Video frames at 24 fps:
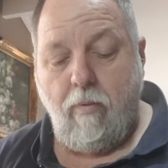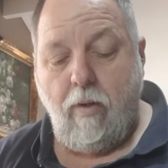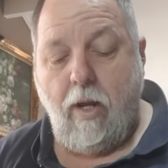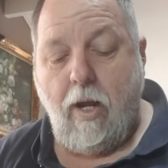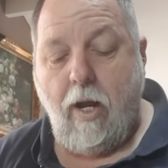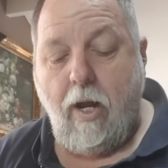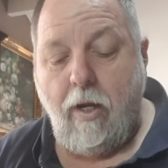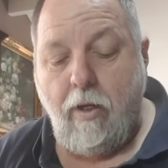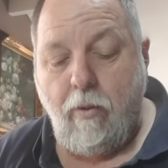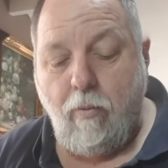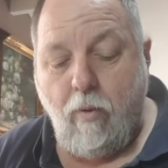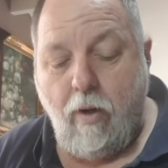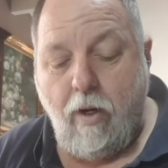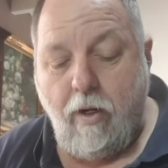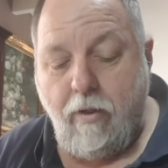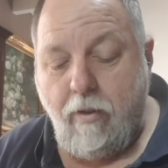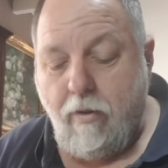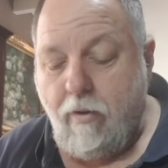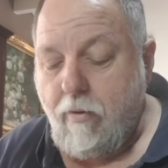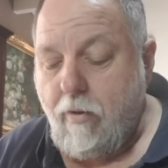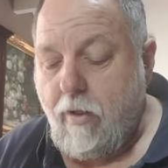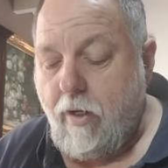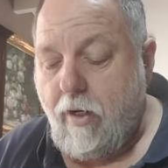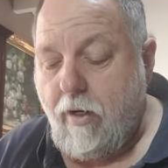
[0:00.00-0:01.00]

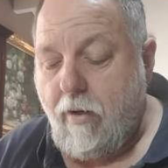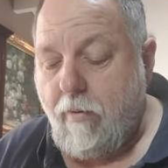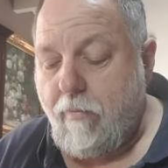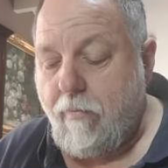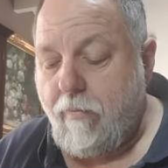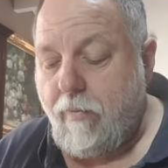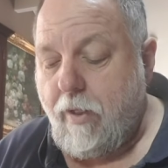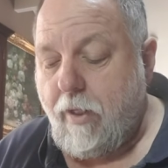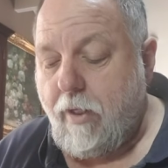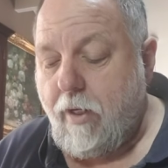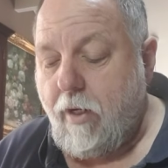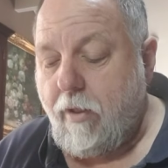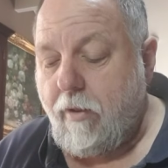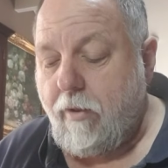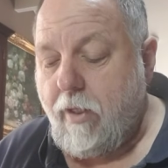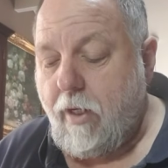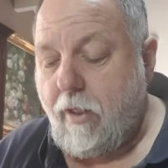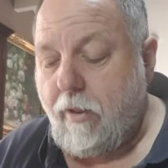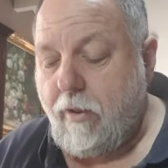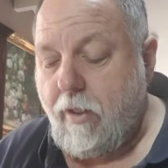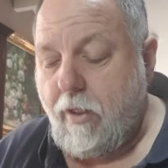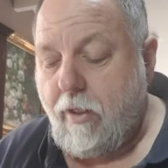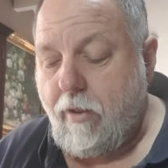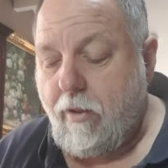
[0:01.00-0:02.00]
A1. They don't
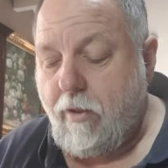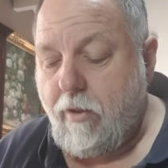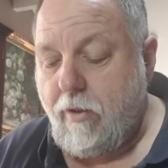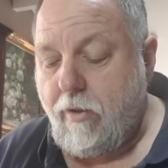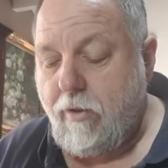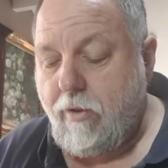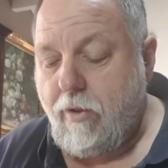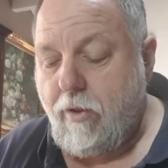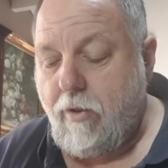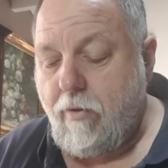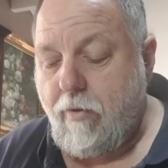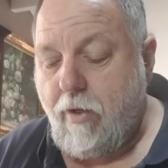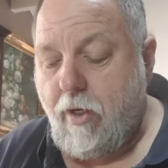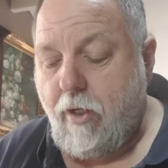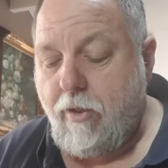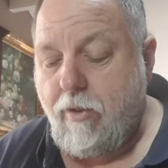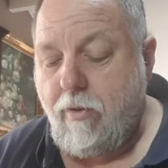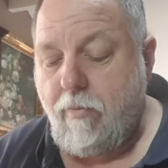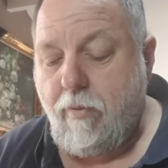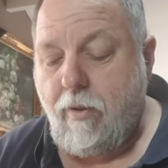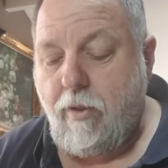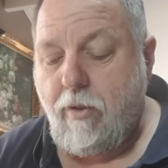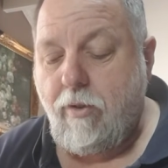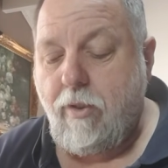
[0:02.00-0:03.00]
take that into
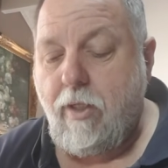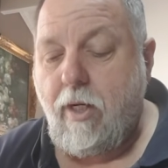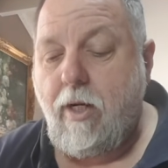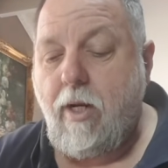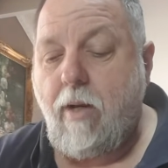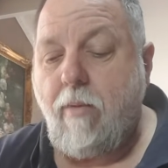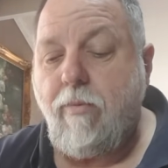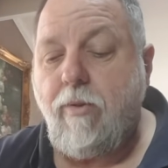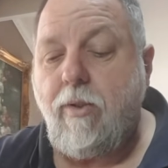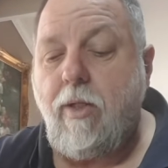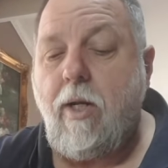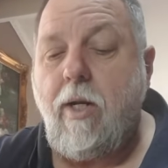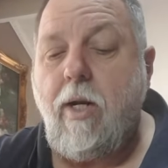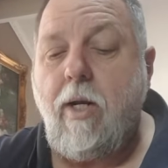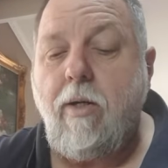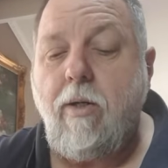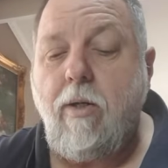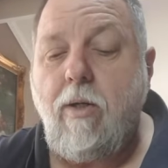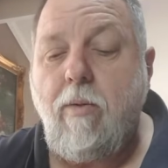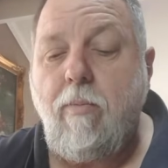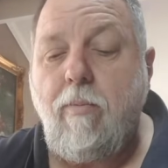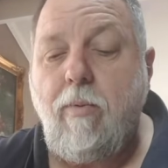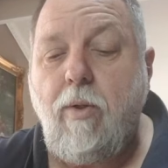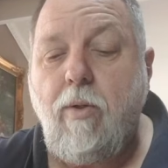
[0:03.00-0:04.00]
consideration because that comes down under
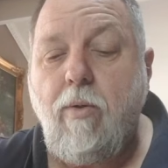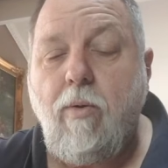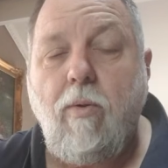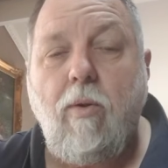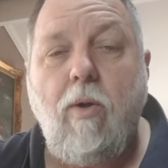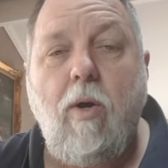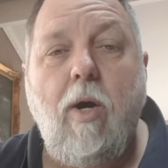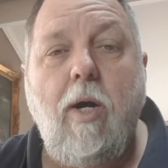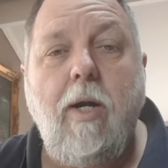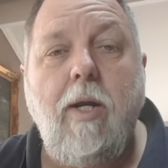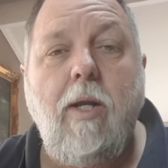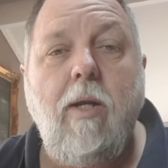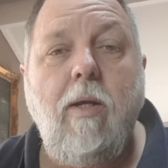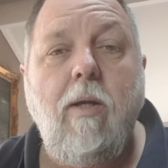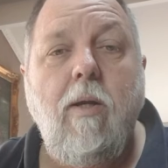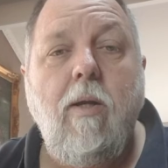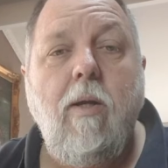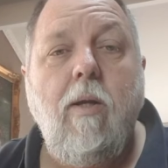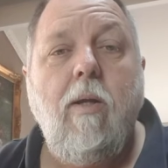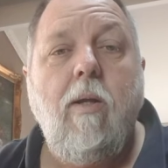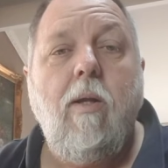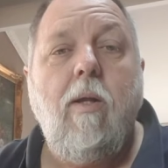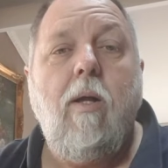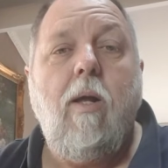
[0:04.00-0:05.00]
communal lighting
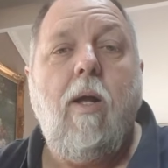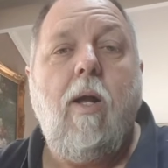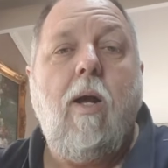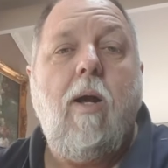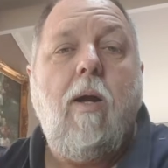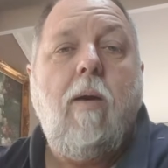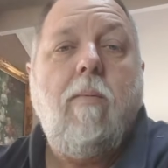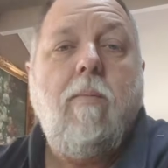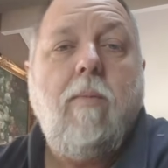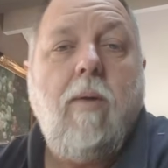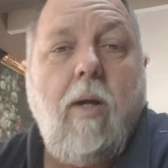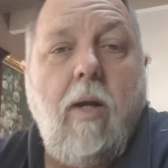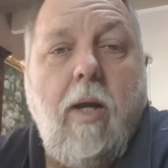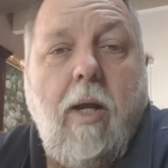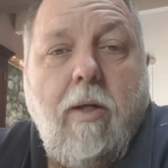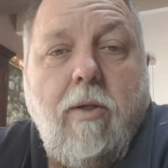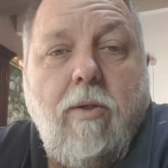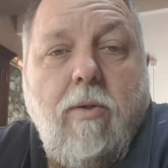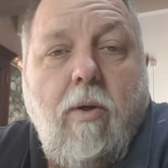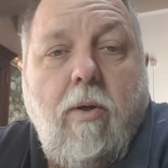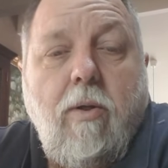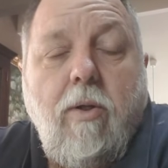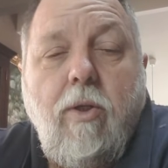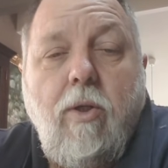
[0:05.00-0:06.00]

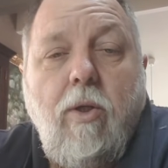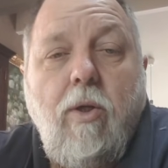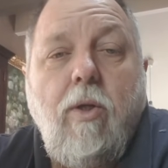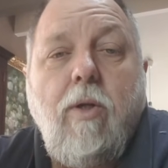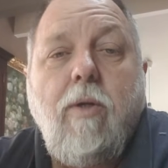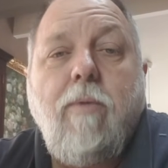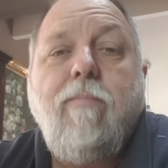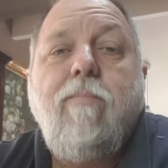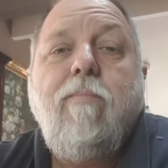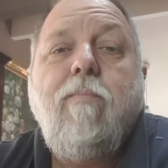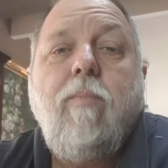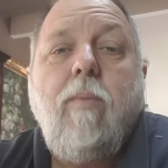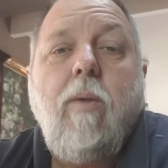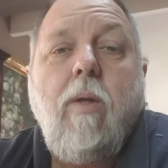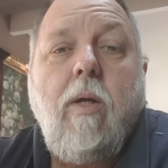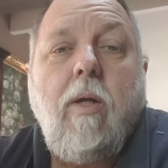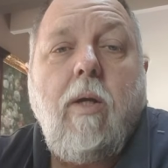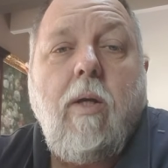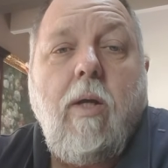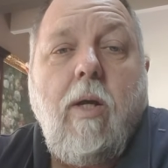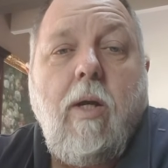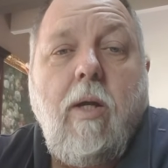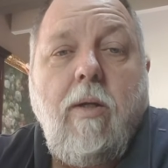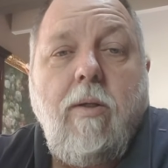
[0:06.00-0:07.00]
outside the unit.
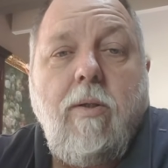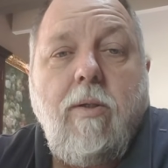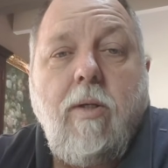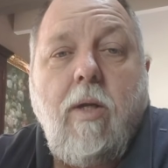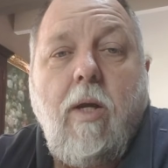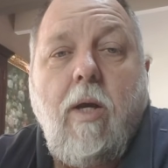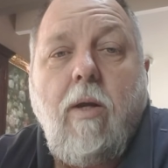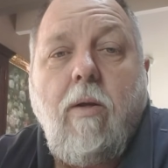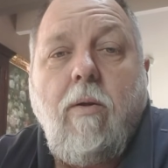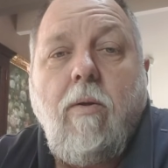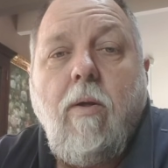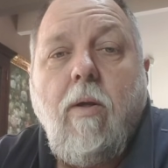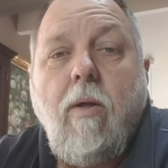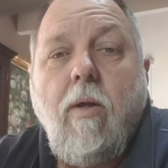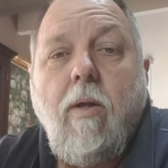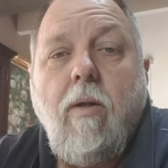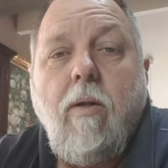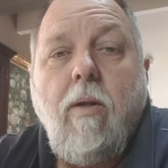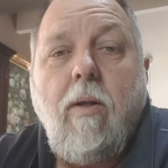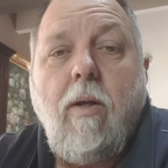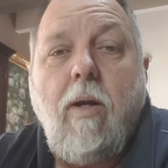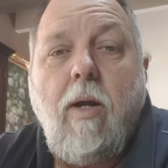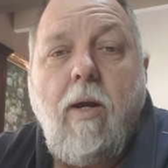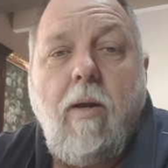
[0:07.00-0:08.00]
Okay, so
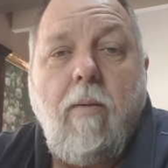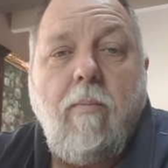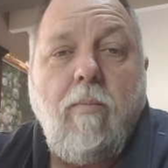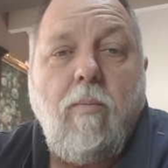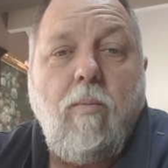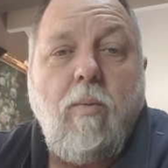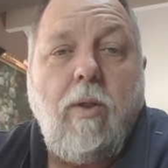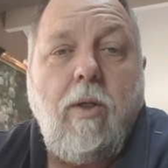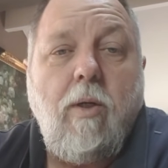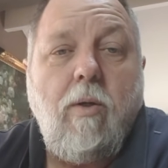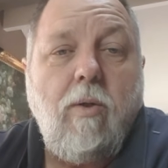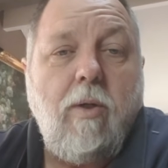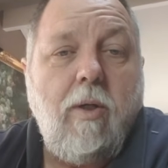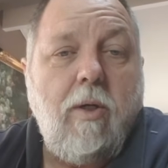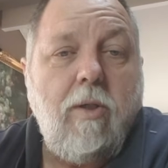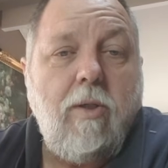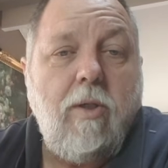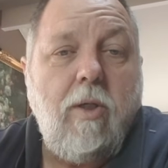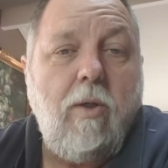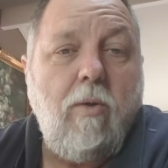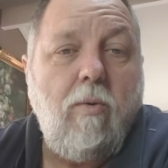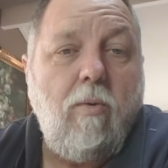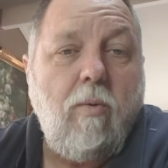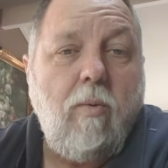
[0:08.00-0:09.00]
when you look at a single